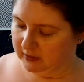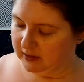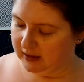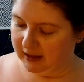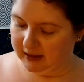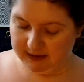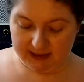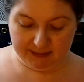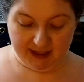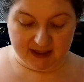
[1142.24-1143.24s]
and it has
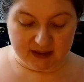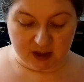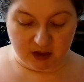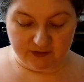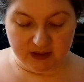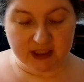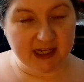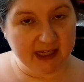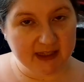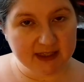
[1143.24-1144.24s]
been handed over
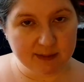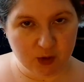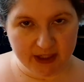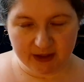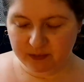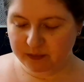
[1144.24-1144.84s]
today, this morning,